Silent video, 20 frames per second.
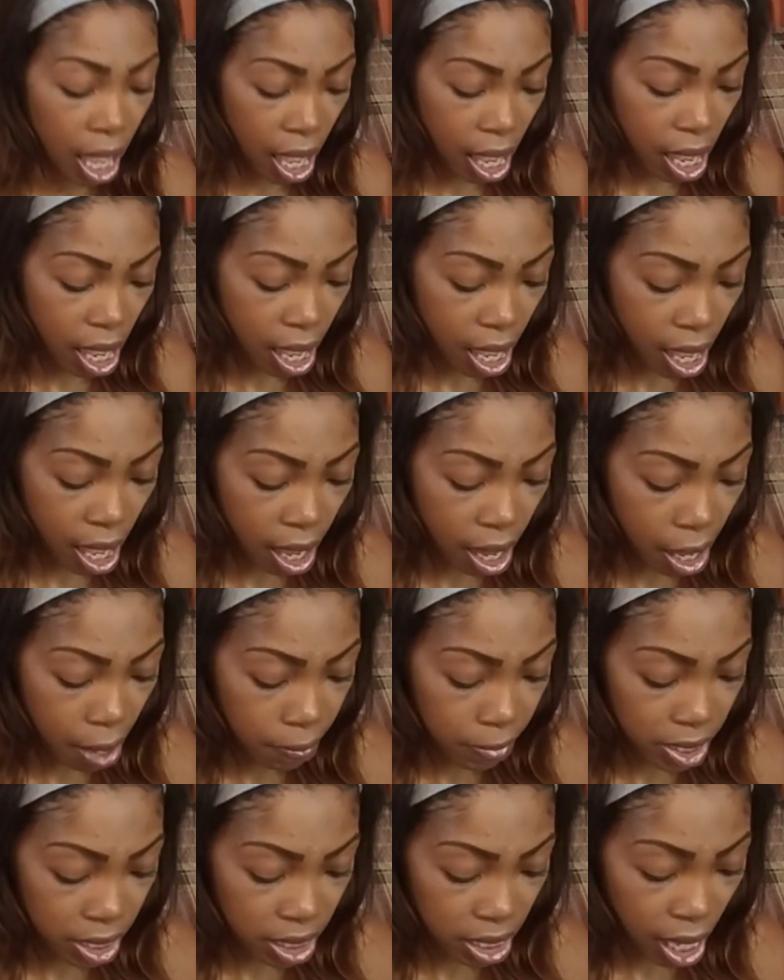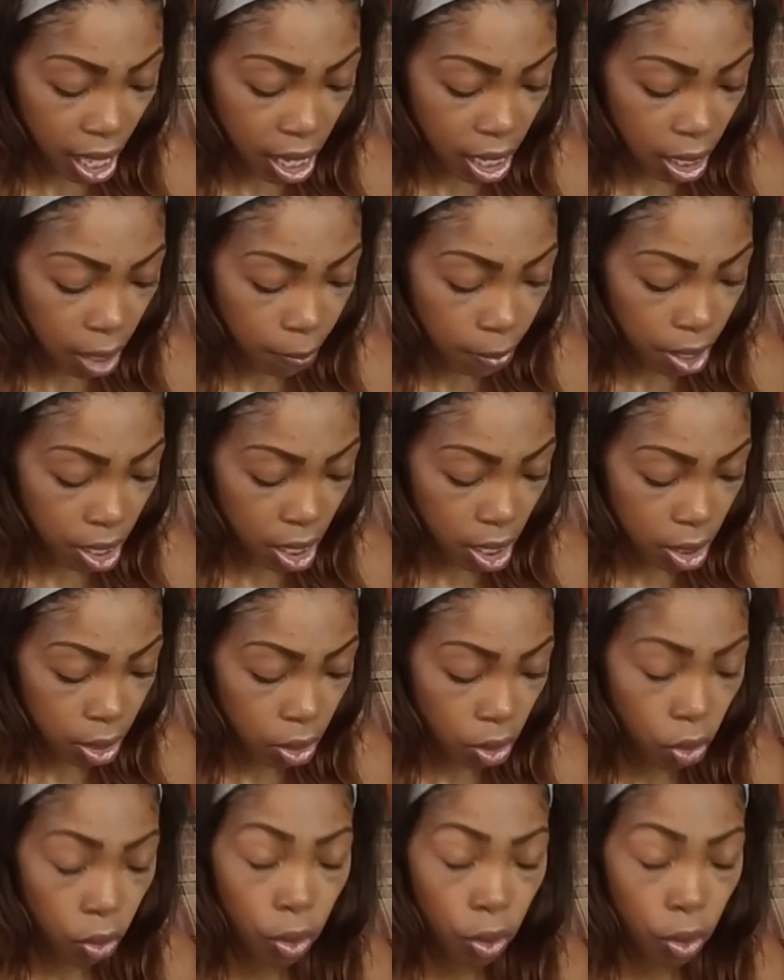I decided upon